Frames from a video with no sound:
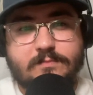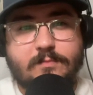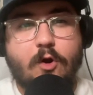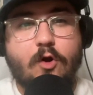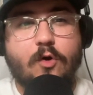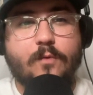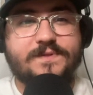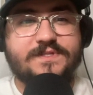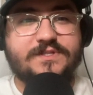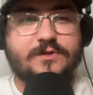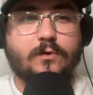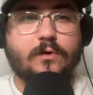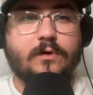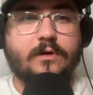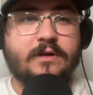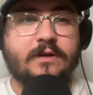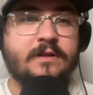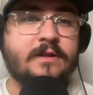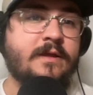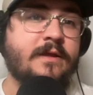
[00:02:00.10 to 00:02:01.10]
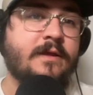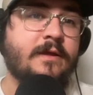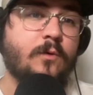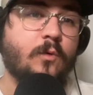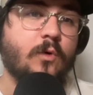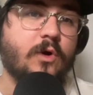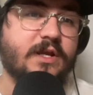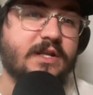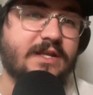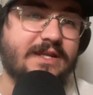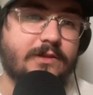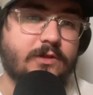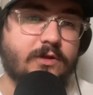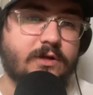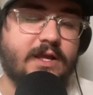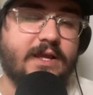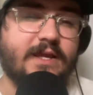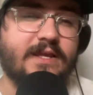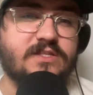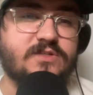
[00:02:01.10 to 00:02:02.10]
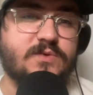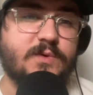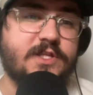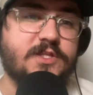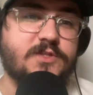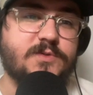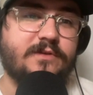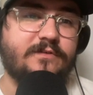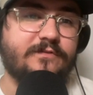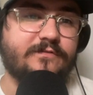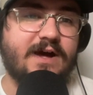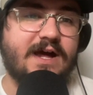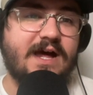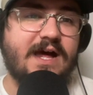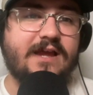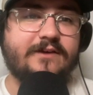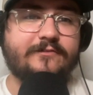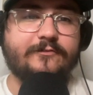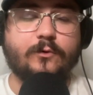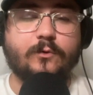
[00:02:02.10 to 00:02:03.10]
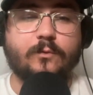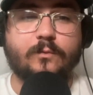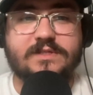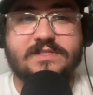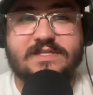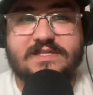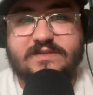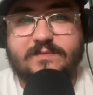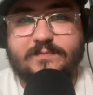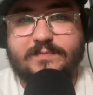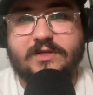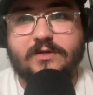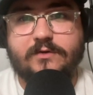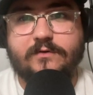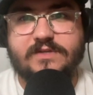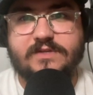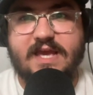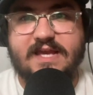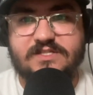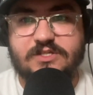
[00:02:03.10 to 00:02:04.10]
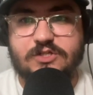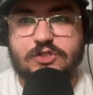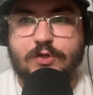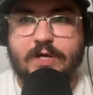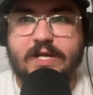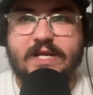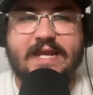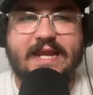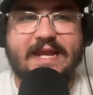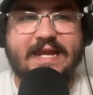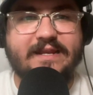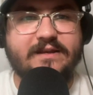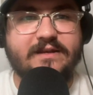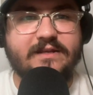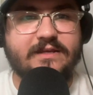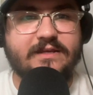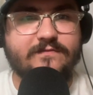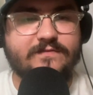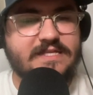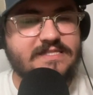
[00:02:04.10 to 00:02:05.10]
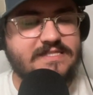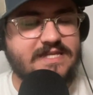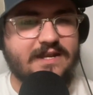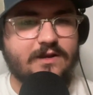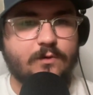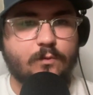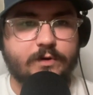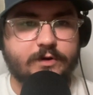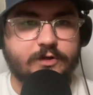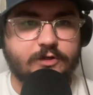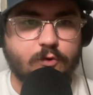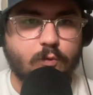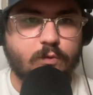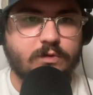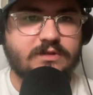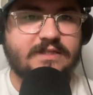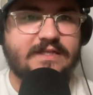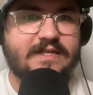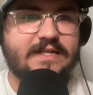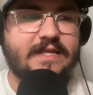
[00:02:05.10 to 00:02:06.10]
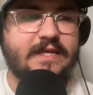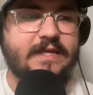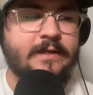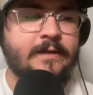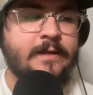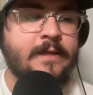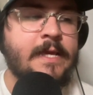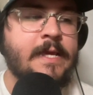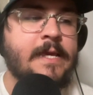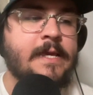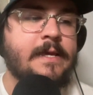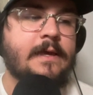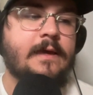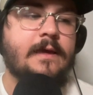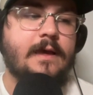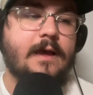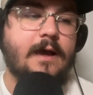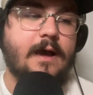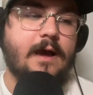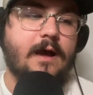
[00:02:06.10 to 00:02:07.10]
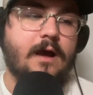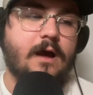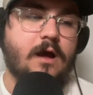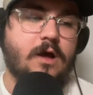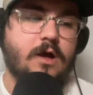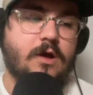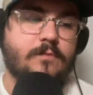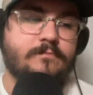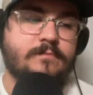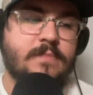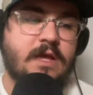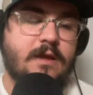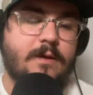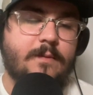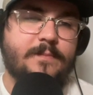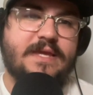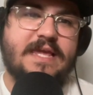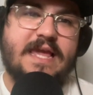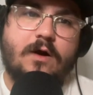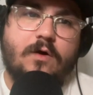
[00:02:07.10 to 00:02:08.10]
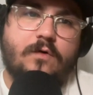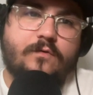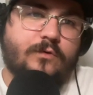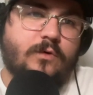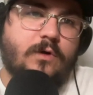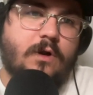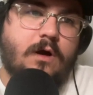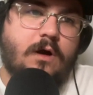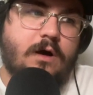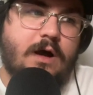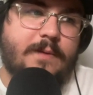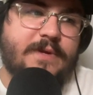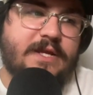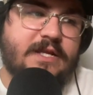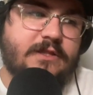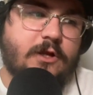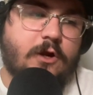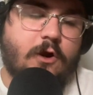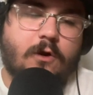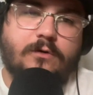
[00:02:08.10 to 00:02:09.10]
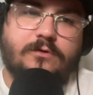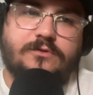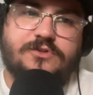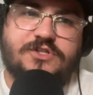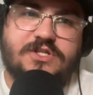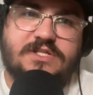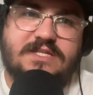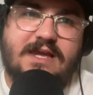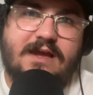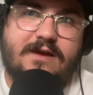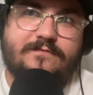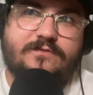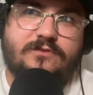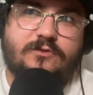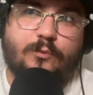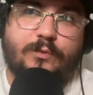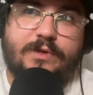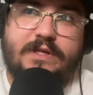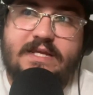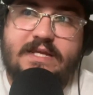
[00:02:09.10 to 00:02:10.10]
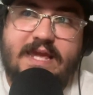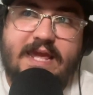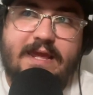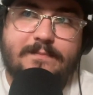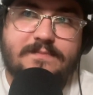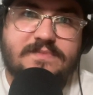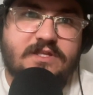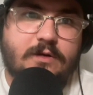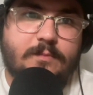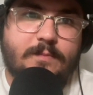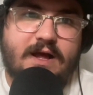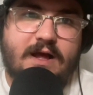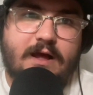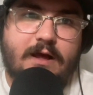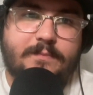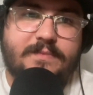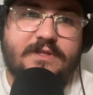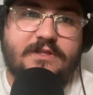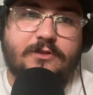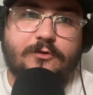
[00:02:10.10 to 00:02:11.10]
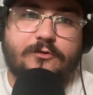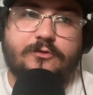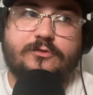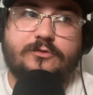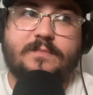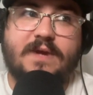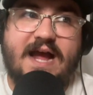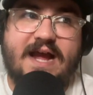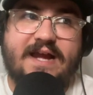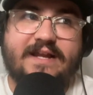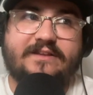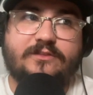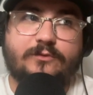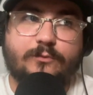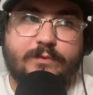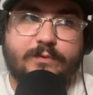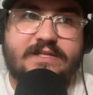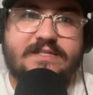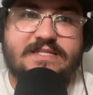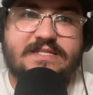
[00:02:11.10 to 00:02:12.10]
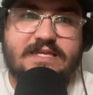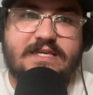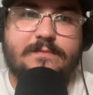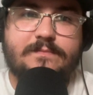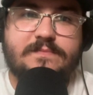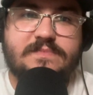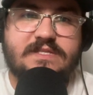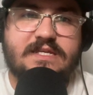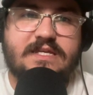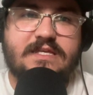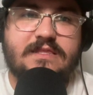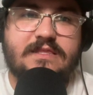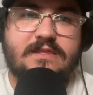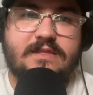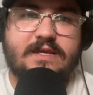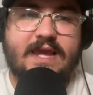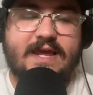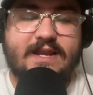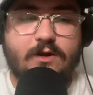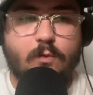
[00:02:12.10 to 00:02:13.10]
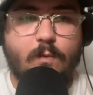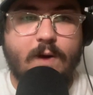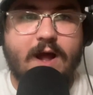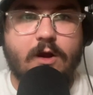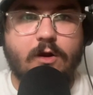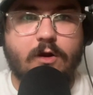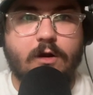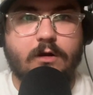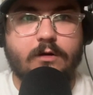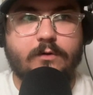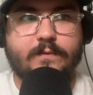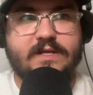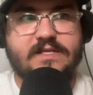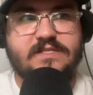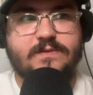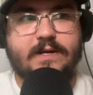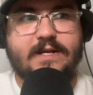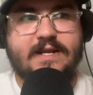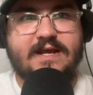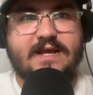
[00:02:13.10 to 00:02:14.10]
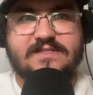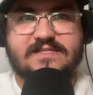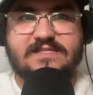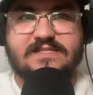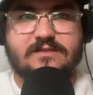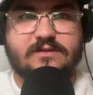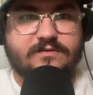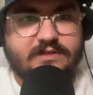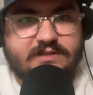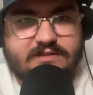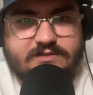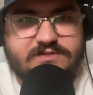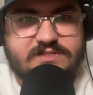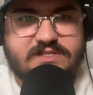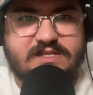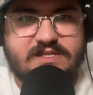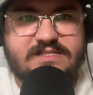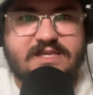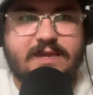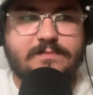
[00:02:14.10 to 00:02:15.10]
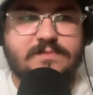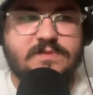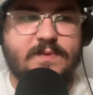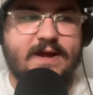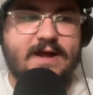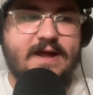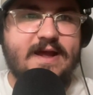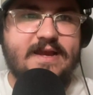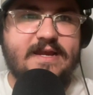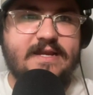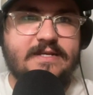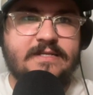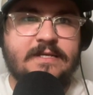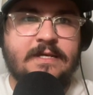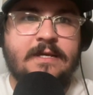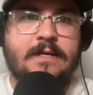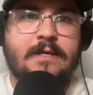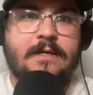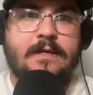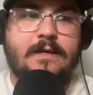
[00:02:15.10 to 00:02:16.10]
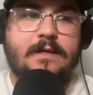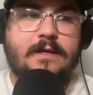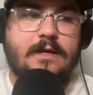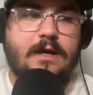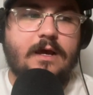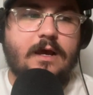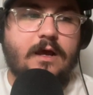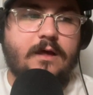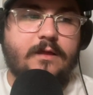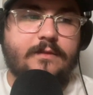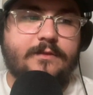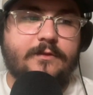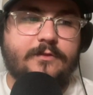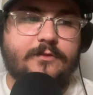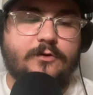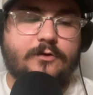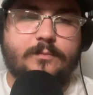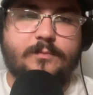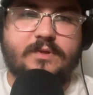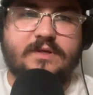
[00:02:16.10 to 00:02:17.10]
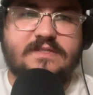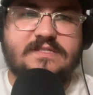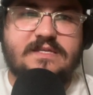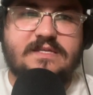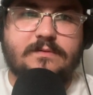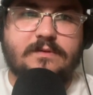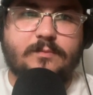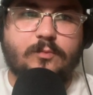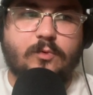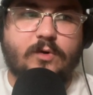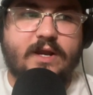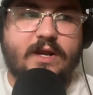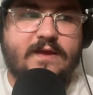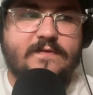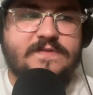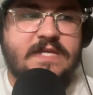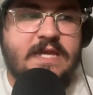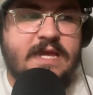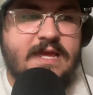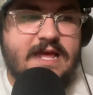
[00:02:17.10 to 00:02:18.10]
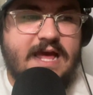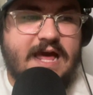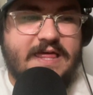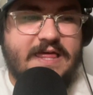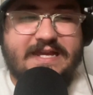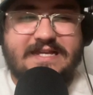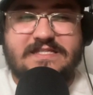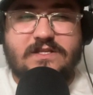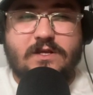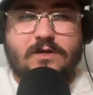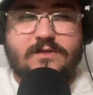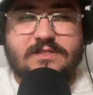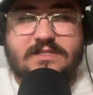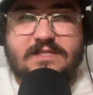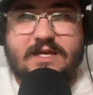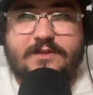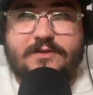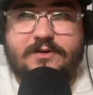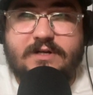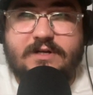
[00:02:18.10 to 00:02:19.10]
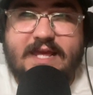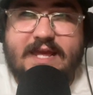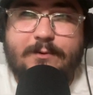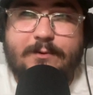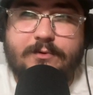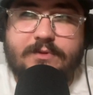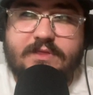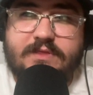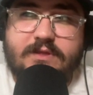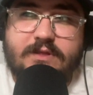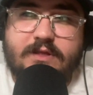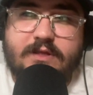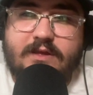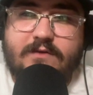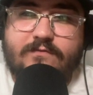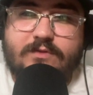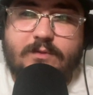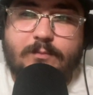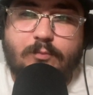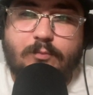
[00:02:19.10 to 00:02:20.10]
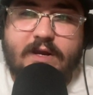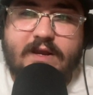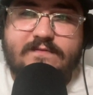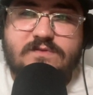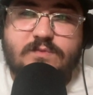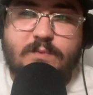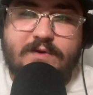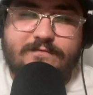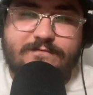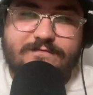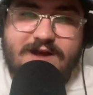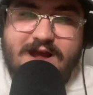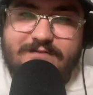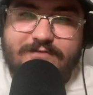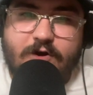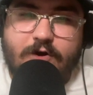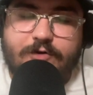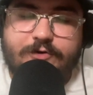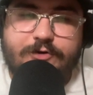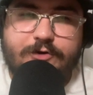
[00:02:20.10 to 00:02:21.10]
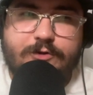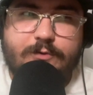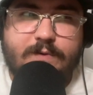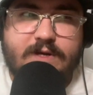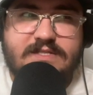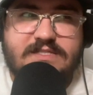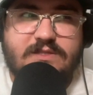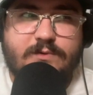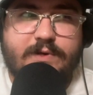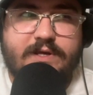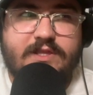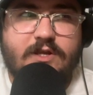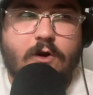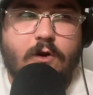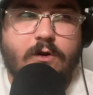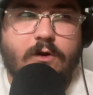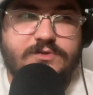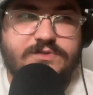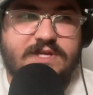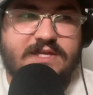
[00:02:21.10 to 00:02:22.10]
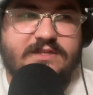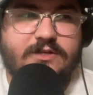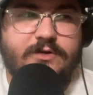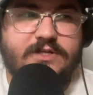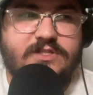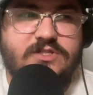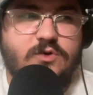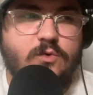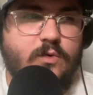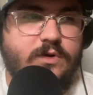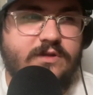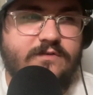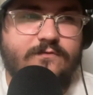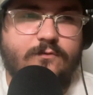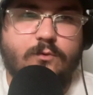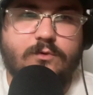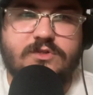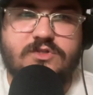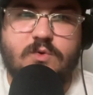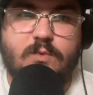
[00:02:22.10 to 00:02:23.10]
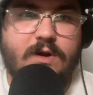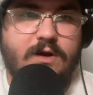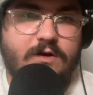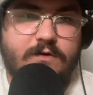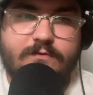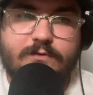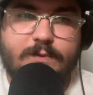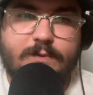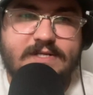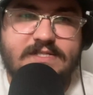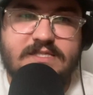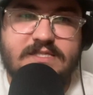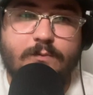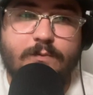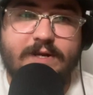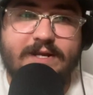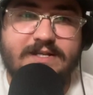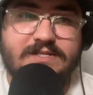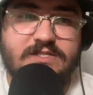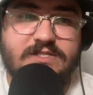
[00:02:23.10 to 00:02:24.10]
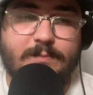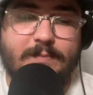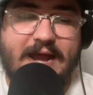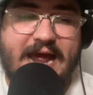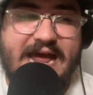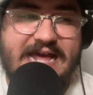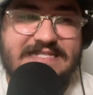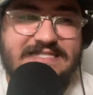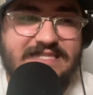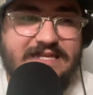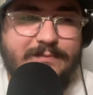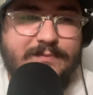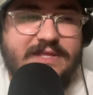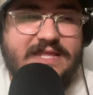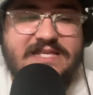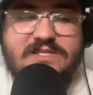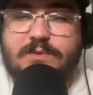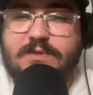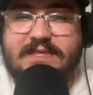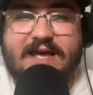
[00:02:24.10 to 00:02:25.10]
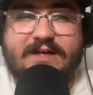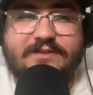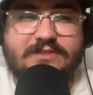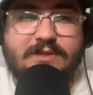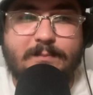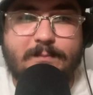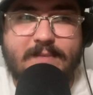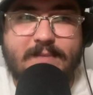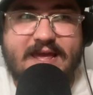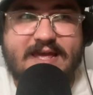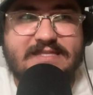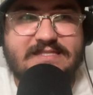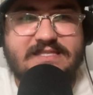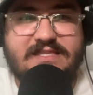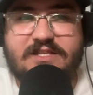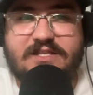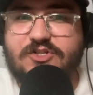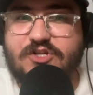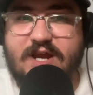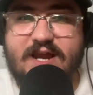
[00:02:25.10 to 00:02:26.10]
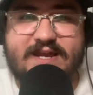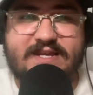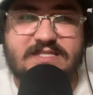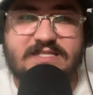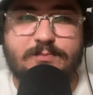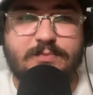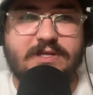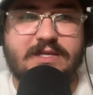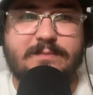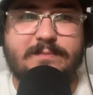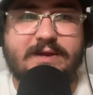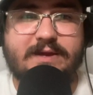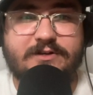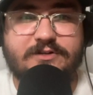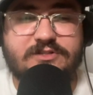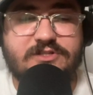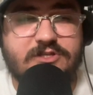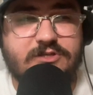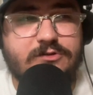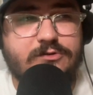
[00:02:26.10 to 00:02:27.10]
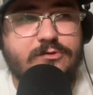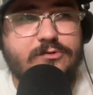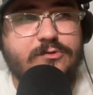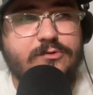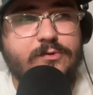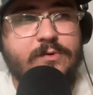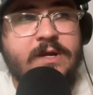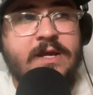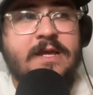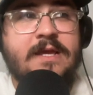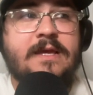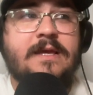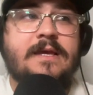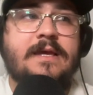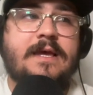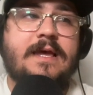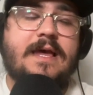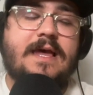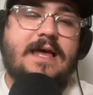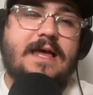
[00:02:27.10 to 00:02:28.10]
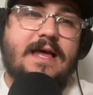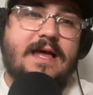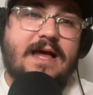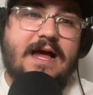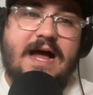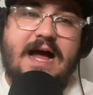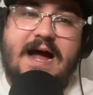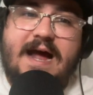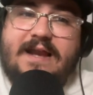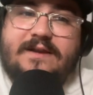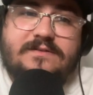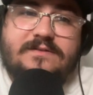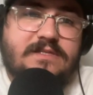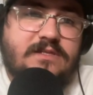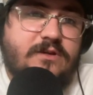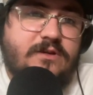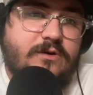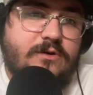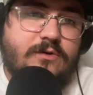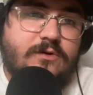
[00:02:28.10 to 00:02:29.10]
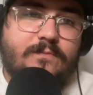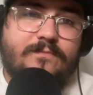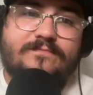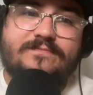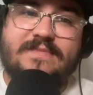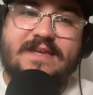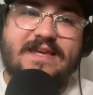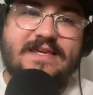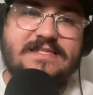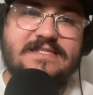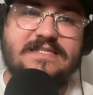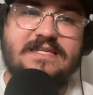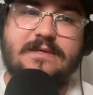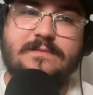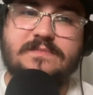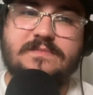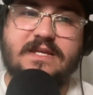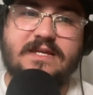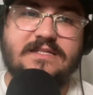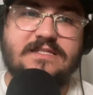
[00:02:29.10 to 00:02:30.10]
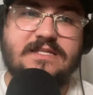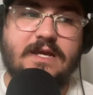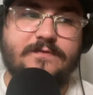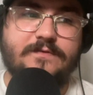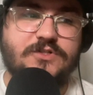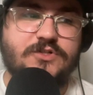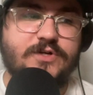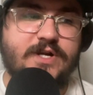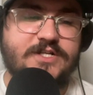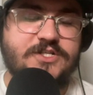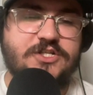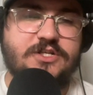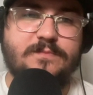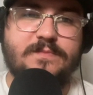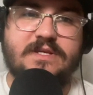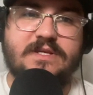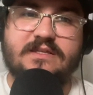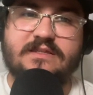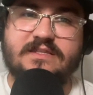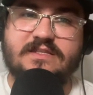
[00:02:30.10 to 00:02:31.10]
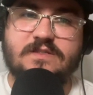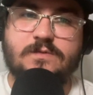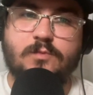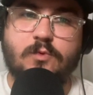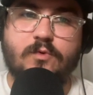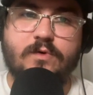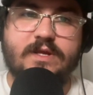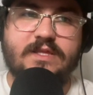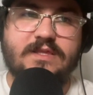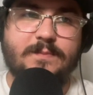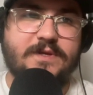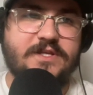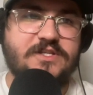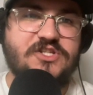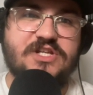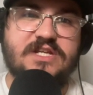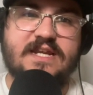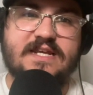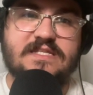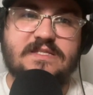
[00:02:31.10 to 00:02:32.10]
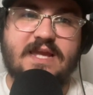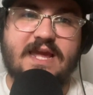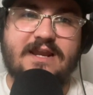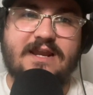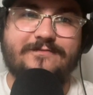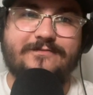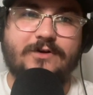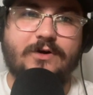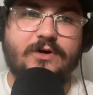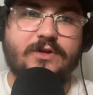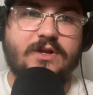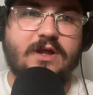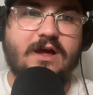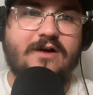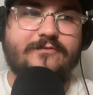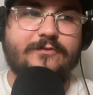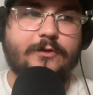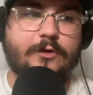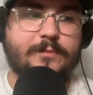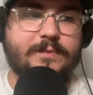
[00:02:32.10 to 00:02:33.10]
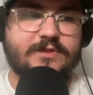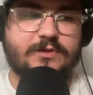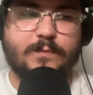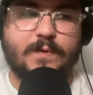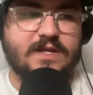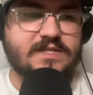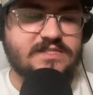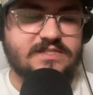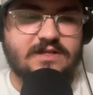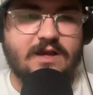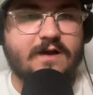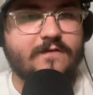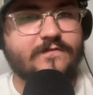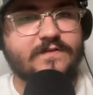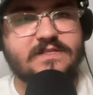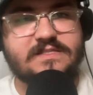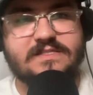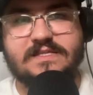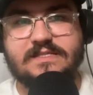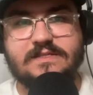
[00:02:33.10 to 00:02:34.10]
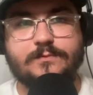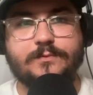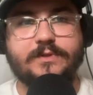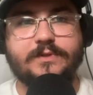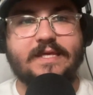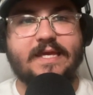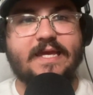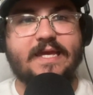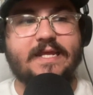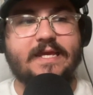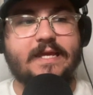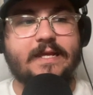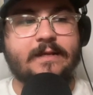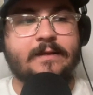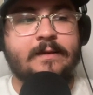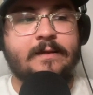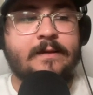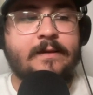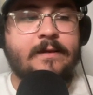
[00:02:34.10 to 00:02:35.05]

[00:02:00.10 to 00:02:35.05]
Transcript: some hope toward what could he look like in 2025 or what's his appeal as a trade candidate, if that's kind of where you're leaning. But yeah, overall, I mean, the Cardinals just have 3 games. They're behind 3 teams in the NL wild card race right now. I still think they're 6 games behind the third place team of the Braves. I think I saw the other day where if the Braves went 500 the rest of the way, the Cardinals have to go like 24-12 the rest of the way to surpass them, and that's without the Mets and the Giants playing better too. I don't know. It seems like a tough stretch to me at this point. The pitching has kind of fallen off a little bit. The rest of the offense isn't really hitting.